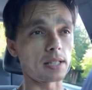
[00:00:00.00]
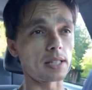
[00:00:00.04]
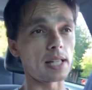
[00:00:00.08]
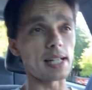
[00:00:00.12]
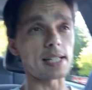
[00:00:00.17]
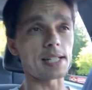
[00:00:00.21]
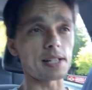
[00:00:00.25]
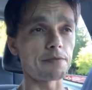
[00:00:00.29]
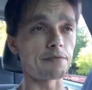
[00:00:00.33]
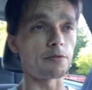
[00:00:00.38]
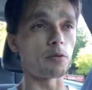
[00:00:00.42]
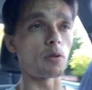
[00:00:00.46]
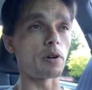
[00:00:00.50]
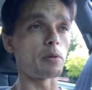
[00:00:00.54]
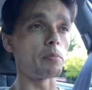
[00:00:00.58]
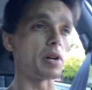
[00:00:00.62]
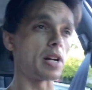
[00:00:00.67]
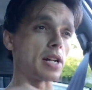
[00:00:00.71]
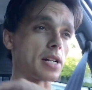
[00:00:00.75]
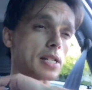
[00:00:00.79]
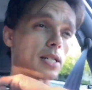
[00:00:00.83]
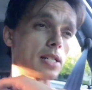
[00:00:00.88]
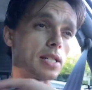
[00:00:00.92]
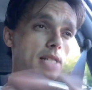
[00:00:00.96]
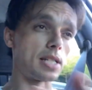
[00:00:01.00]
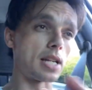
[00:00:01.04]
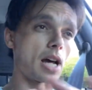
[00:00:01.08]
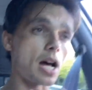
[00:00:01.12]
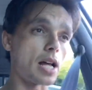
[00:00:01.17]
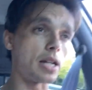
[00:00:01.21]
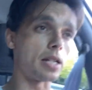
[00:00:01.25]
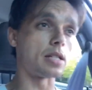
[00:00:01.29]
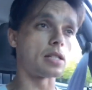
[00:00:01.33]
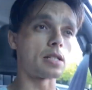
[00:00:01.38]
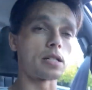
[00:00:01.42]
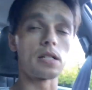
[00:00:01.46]
Less than 40 minutes,
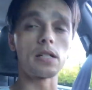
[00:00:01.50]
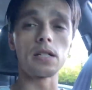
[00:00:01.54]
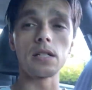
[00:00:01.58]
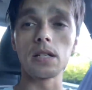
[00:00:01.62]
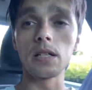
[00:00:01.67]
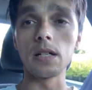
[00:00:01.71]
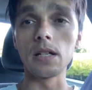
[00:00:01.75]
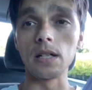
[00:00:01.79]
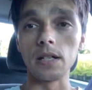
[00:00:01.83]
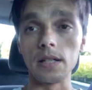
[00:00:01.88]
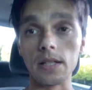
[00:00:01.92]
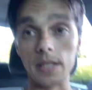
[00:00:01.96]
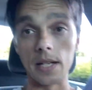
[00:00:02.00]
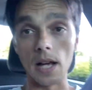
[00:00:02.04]
done,